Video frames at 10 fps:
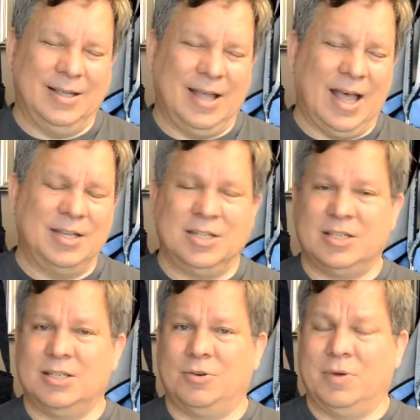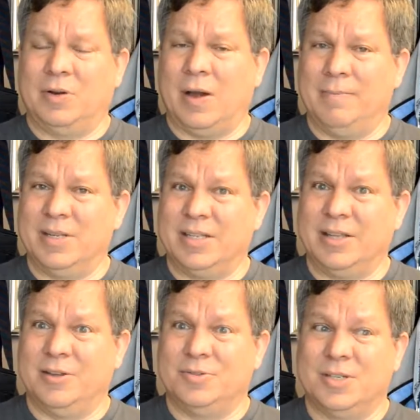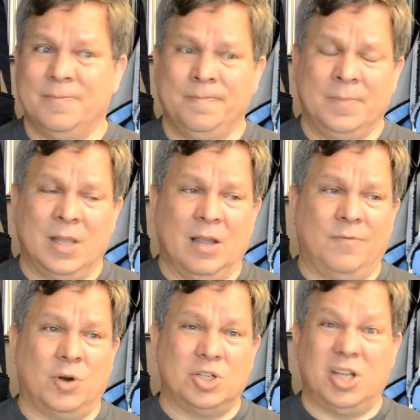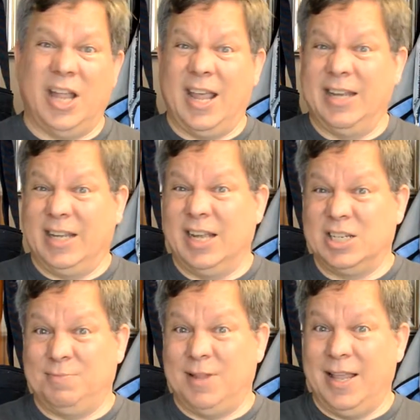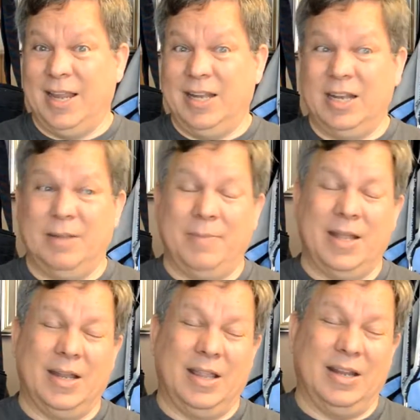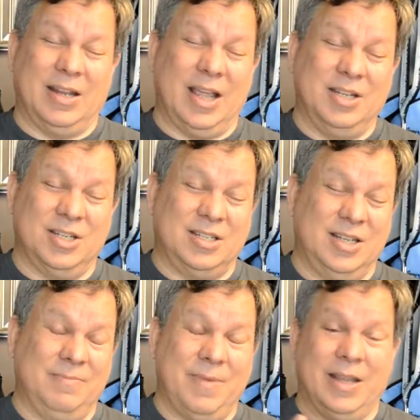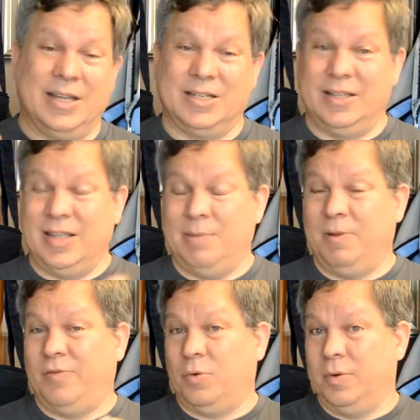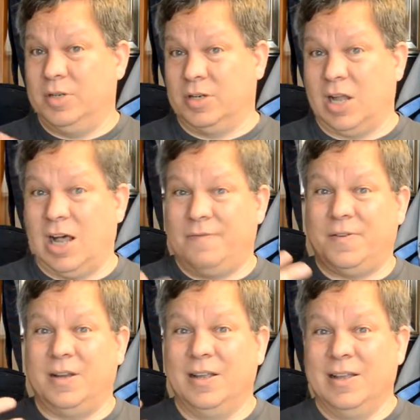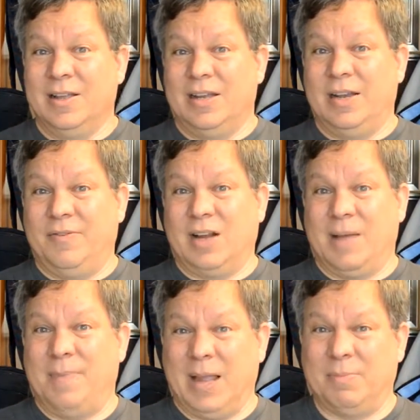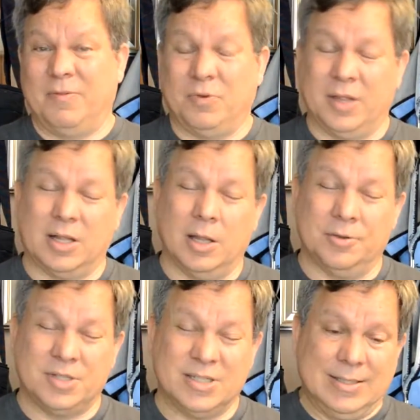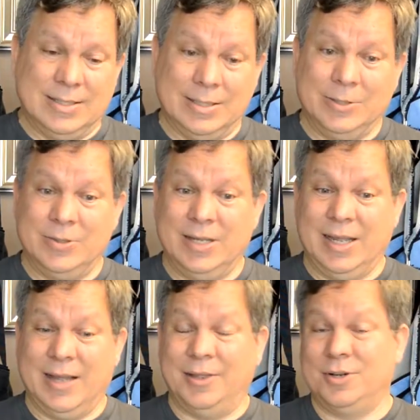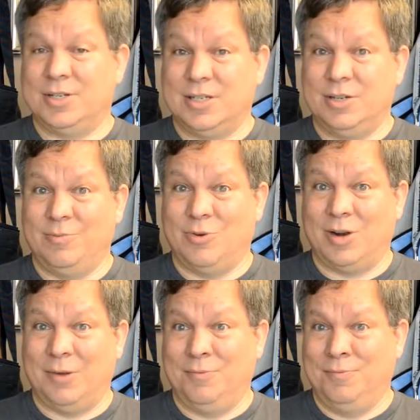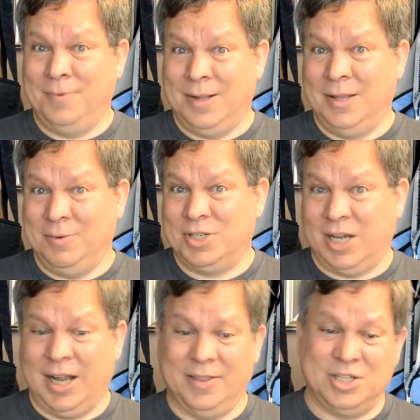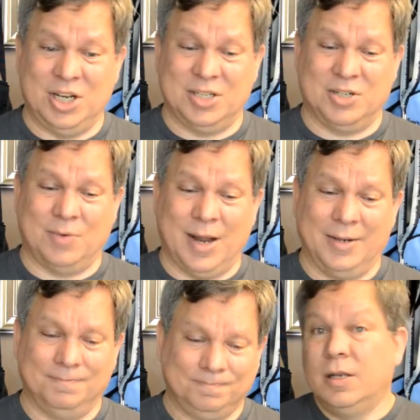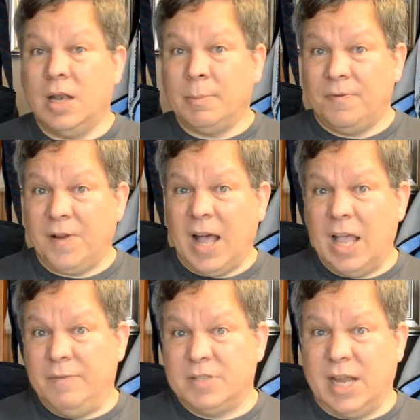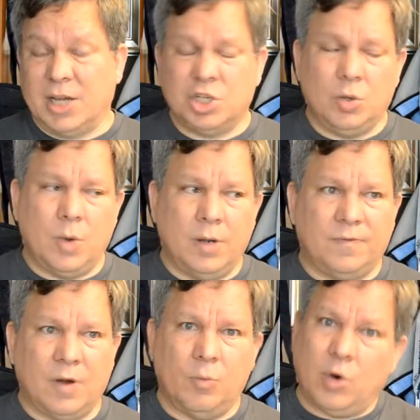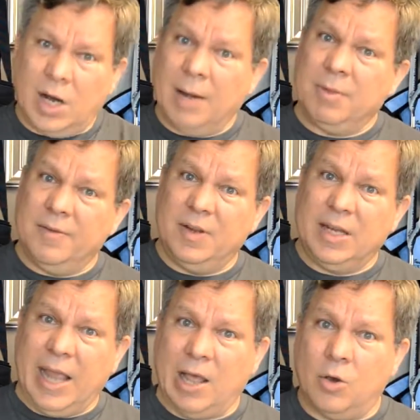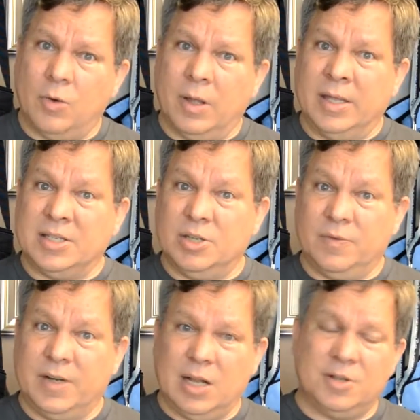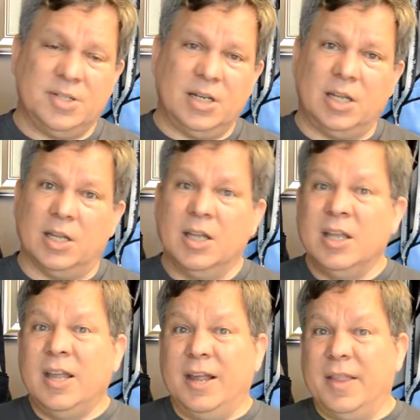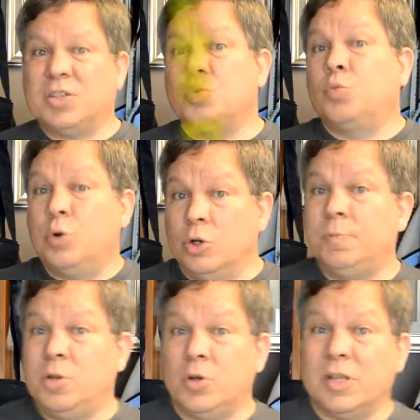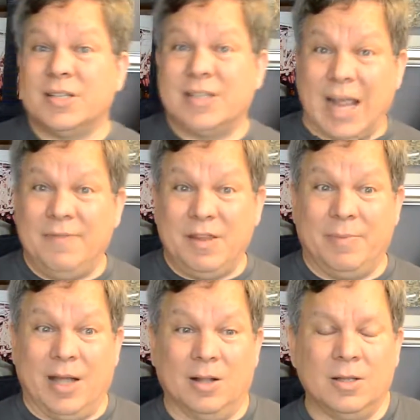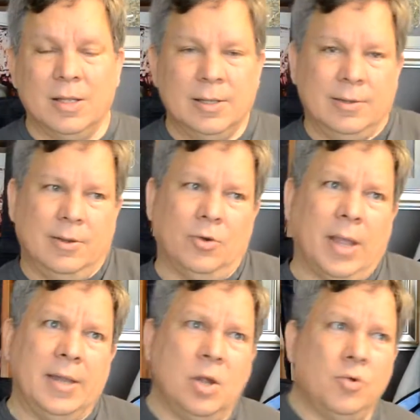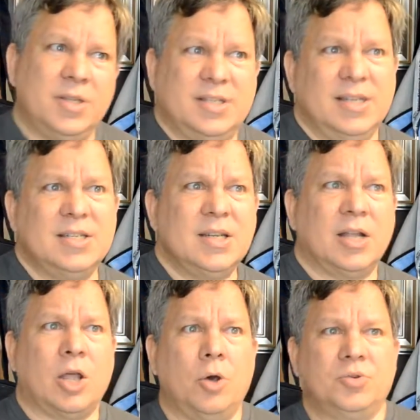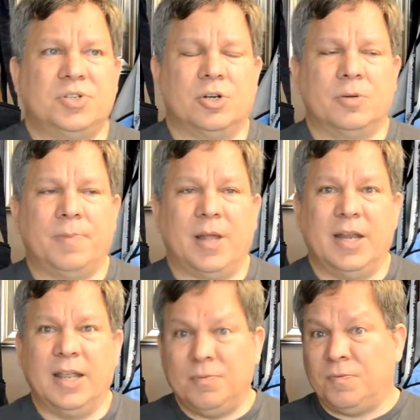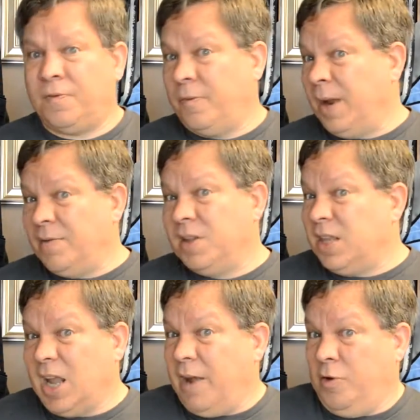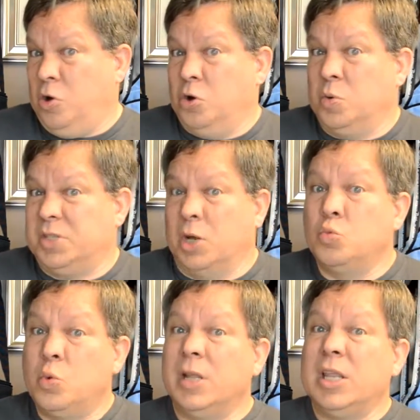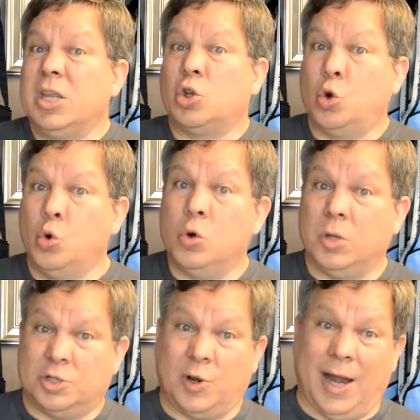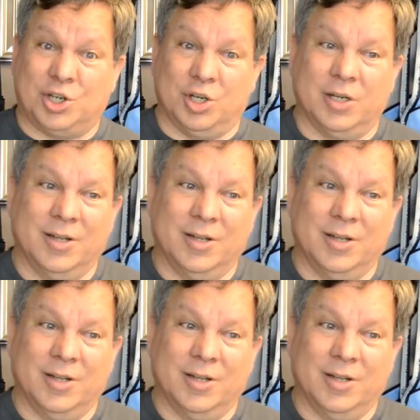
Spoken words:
I just so regret missing those. Unfortunately, I had to catch a plane, and it meant that I just didn't make it to them before we took off, and never got back before they closed. So, yeah, there's two more I really wish I'd had the chance to ride. Number 5 is actually one from where I'm living now at Silver Dollar City, and that's Rube Duggans' Diving Bell. Okay, no, this isn't a coaster, but it, from everything I've heard, was a really cool attraction.